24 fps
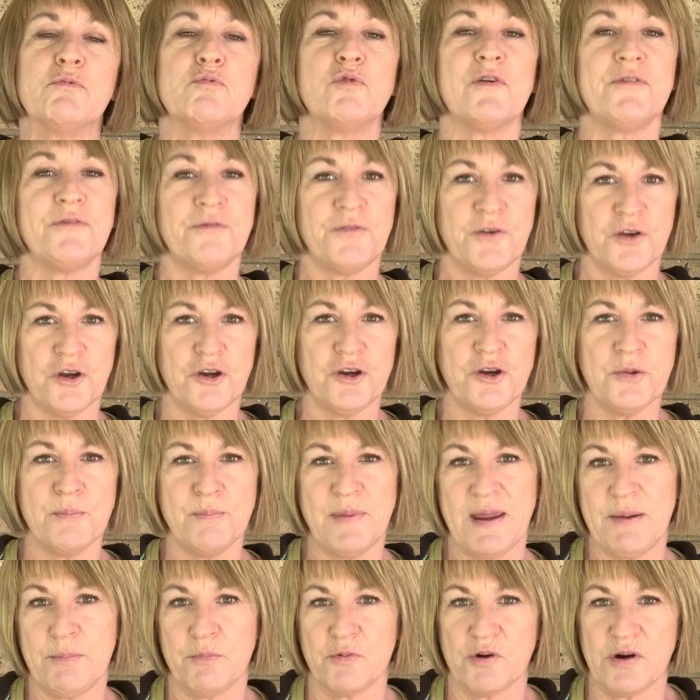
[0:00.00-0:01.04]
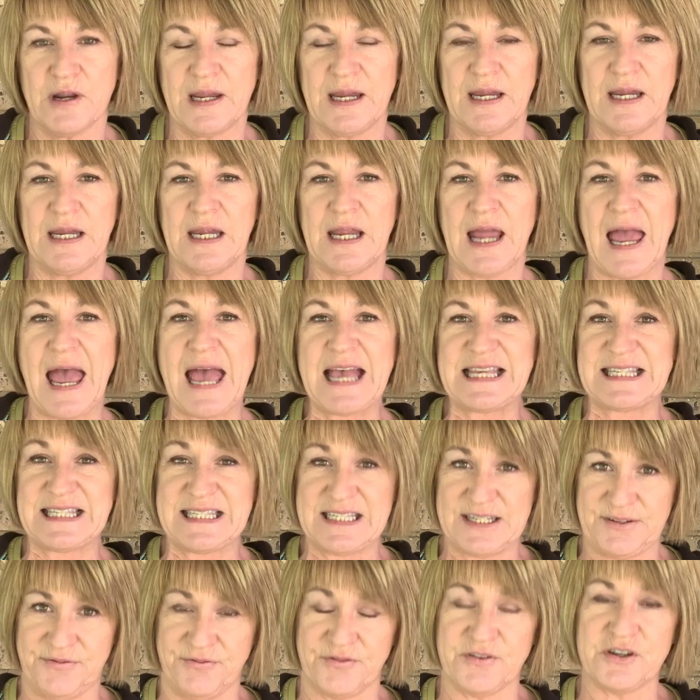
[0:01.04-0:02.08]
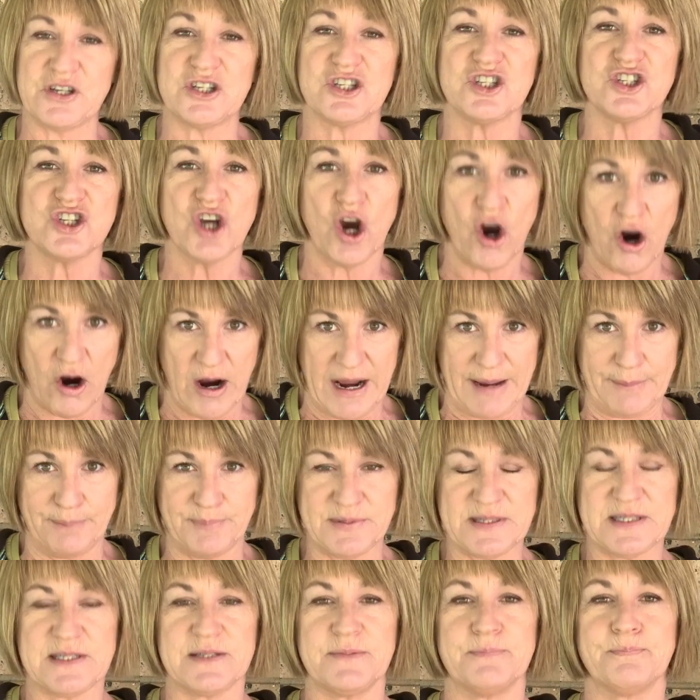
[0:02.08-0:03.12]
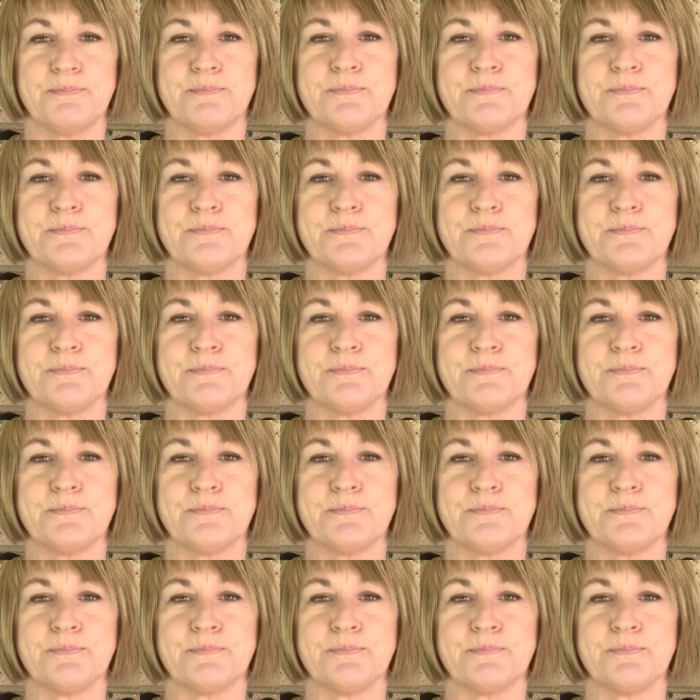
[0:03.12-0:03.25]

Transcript: refer to memory as different types.